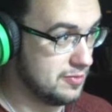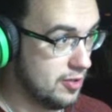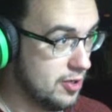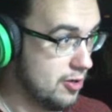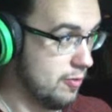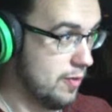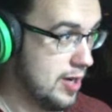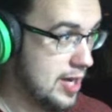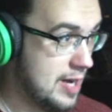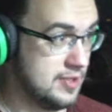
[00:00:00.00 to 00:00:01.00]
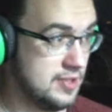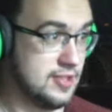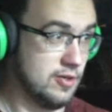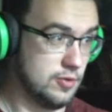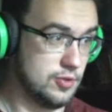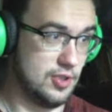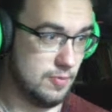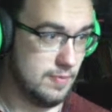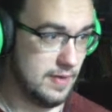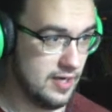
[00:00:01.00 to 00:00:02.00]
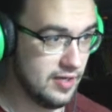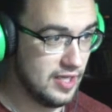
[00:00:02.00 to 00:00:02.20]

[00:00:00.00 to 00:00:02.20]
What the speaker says: Oh, I'm a distinguished gentleman.